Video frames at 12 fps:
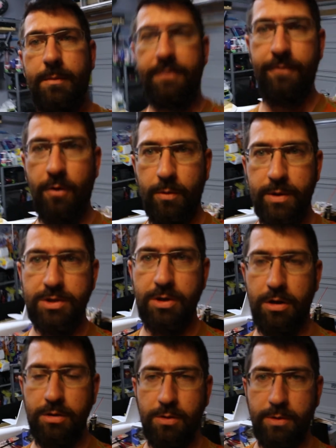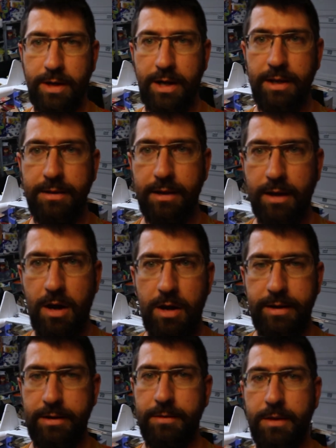before we start doing anything
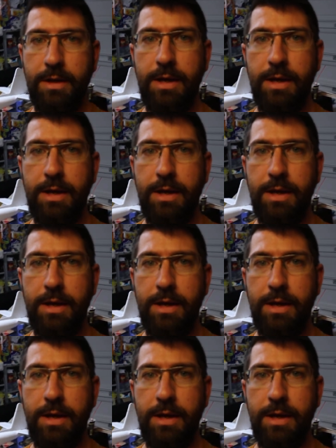on it.